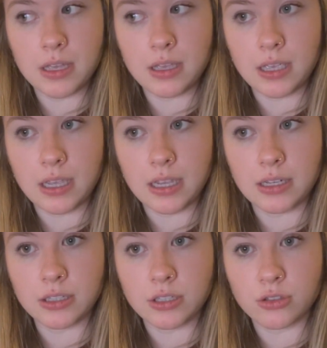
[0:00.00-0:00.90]

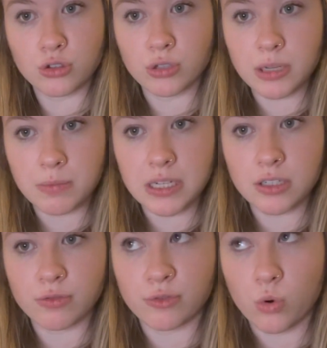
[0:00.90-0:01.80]
And treatment
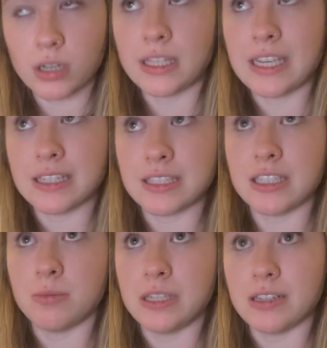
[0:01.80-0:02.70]
for latent
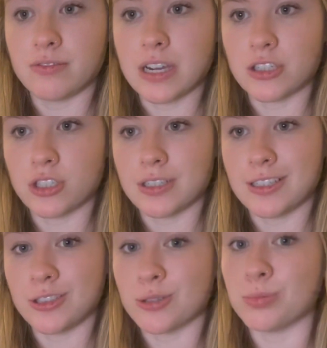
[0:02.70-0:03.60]
TB infection
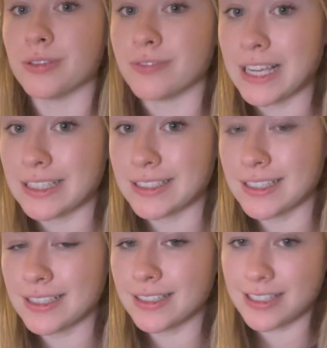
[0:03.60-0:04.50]
is to prevent
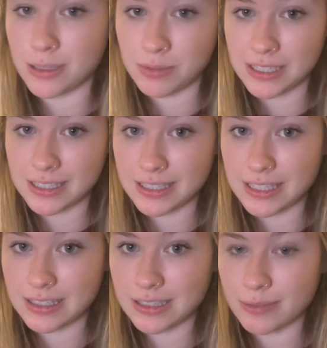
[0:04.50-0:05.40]
TB
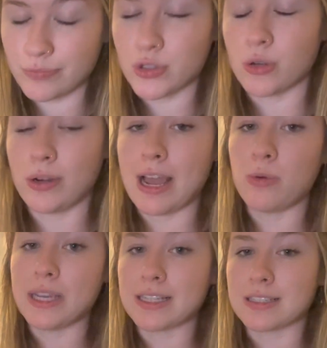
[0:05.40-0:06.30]
disease. So now
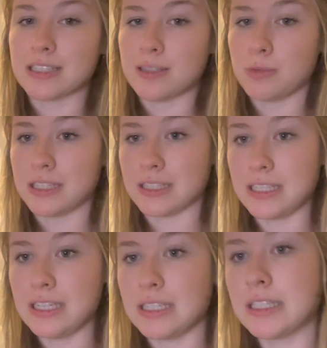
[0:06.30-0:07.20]
we get to TB
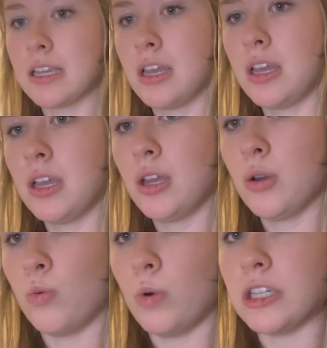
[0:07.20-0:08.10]
disease,
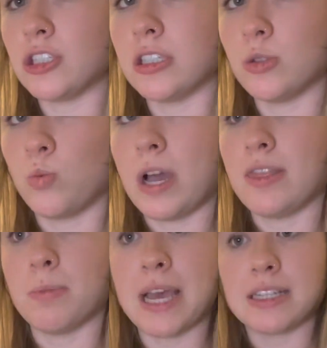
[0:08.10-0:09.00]
which is when
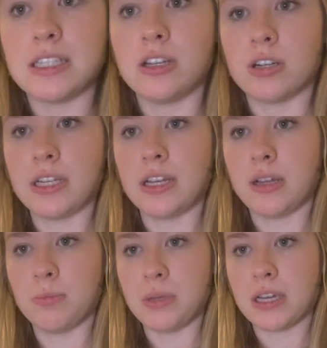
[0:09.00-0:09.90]
the
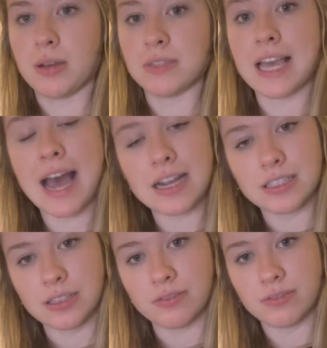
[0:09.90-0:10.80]
bacteria becomes
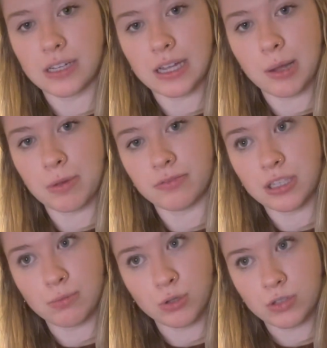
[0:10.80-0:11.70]
active if the
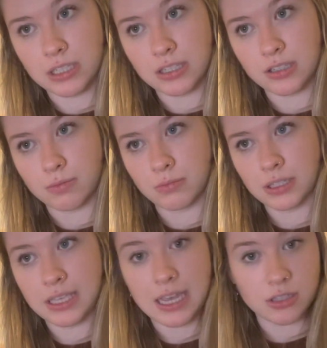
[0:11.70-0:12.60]
immune system
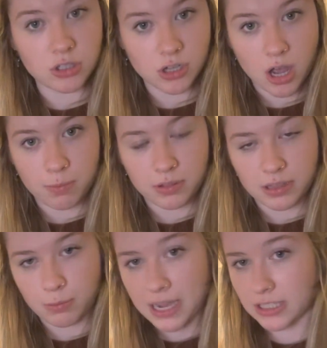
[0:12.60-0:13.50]
can't stop
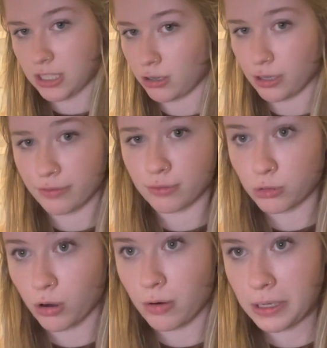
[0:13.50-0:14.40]
the bacteria from
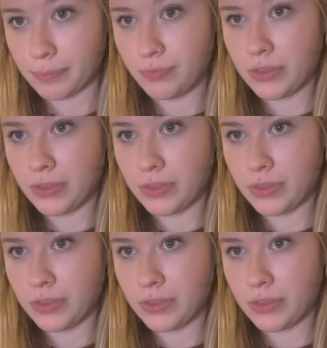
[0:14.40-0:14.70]
growing.